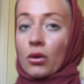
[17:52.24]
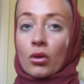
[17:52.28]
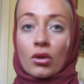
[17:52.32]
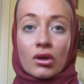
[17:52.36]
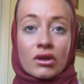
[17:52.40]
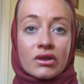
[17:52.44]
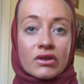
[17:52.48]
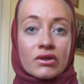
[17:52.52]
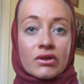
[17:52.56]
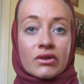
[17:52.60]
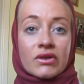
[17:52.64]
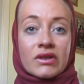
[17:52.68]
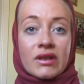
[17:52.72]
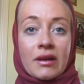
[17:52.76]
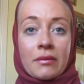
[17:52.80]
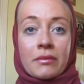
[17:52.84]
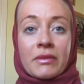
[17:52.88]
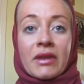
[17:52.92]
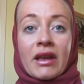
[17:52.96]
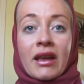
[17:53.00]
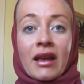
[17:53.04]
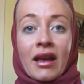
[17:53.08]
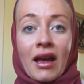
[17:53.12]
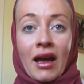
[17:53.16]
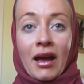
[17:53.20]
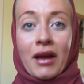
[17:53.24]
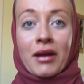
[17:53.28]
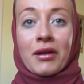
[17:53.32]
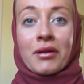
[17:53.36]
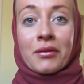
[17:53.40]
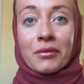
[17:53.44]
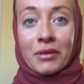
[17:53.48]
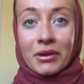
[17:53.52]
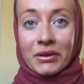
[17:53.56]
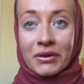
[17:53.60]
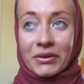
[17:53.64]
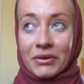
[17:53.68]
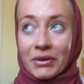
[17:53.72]
also something I
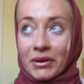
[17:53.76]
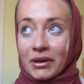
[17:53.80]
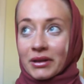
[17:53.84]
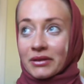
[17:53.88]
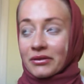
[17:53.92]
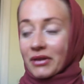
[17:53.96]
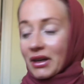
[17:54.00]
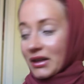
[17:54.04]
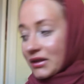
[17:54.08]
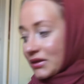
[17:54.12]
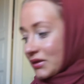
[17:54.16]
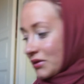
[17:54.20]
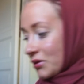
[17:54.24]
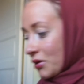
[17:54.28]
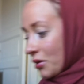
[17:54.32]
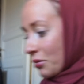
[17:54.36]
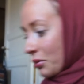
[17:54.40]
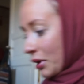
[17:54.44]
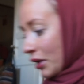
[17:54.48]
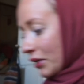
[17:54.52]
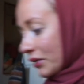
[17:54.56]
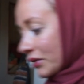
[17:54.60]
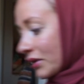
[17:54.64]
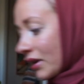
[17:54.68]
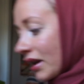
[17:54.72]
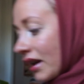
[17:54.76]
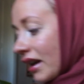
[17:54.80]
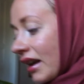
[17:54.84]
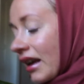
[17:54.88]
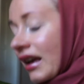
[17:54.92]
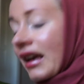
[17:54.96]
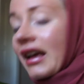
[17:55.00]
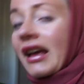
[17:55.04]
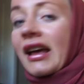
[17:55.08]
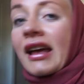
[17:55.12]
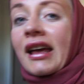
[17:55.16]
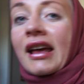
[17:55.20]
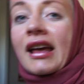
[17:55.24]
want to advise you about.
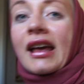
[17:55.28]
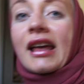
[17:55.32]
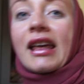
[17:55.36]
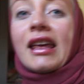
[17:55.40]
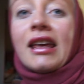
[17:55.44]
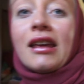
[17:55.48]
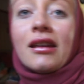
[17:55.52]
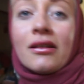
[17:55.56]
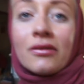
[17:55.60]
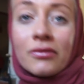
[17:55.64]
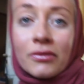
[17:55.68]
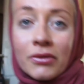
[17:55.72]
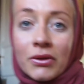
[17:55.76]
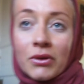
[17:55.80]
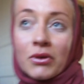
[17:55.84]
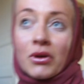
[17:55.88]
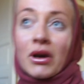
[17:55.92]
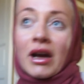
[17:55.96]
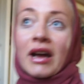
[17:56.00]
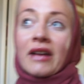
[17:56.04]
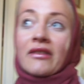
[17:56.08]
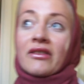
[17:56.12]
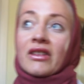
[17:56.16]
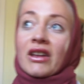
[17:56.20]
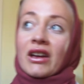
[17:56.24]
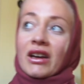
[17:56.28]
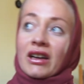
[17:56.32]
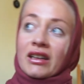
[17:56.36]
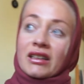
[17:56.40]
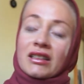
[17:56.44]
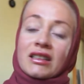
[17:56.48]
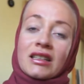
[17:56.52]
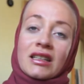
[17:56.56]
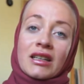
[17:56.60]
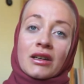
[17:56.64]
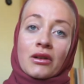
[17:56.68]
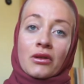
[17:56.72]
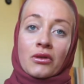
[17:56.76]
If you have the
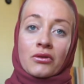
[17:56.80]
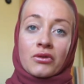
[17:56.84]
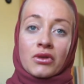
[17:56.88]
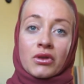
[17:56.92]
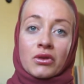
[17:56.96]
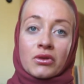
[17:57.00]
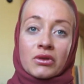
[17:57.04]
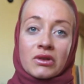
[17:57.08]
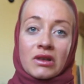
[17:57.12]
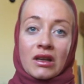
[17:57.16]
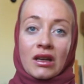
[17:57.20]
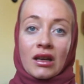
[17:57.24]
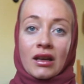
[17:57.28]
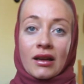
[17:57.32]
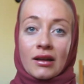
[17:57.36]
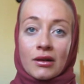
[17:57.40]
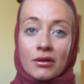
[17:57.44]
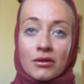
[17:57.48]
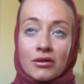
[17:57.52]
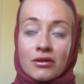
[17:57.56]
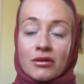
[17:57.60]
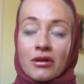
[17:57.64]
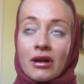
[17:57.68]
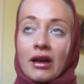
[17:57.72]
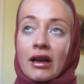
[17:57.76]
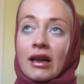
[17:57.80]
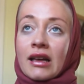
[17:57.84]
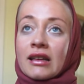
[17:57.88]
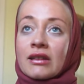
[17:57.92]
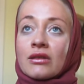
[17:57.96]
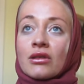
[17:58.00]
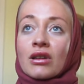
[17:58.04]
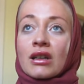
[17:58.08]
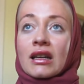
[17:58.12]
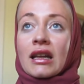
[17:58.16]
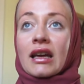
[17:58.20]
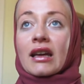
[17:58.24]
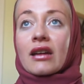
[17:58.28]
idea of using glue and
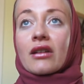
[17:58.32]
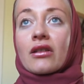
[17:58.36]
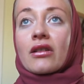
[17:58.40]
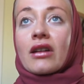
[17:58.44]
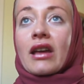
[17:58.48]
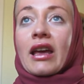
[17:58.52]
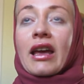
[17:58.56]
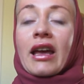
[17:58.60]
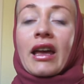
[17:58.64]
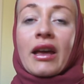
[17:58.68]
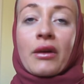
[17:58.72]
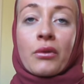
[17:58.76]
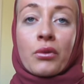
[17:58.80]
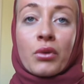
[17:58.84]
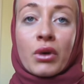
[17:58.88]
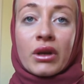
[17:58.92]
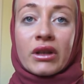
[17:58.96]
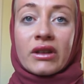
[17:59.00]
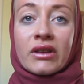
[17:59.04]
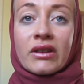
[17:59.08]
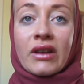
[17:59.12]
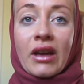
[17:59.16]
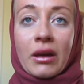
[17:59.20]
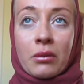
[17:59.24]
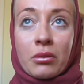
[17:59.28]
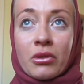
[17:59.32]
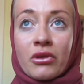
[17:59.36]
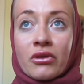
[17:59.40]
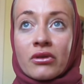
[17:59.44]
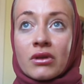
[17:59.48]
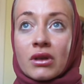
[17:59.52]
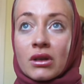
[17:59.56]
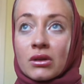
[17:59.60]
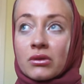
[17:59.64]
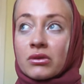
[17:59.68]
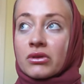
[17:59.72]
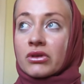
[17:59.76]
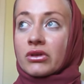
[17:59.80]
you're like, okay, what type of
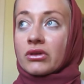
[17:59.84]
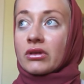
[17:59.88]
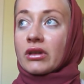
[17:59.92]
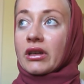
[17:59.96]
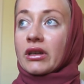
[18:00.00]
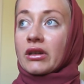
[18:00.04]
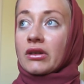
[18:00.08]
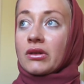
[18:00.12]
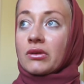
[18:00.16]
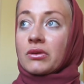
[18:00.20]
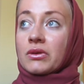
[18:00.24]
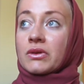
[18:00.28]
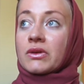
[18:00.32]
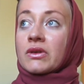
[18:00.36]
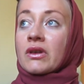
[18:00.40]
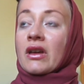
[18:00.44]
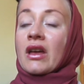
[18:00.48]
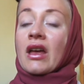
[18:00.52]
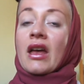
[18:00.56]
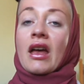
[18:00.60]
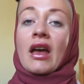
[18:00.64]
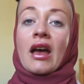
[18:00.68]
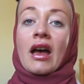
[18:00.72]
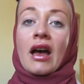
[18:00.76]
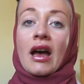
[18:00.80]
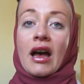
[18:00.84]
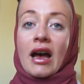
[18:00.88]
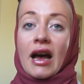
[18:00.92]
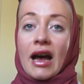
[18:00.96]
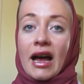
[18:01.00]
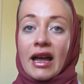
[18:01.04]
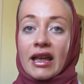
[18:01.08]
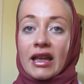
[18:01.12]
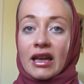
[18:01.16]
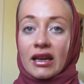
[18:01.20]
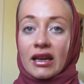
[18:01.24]
glue should I use? I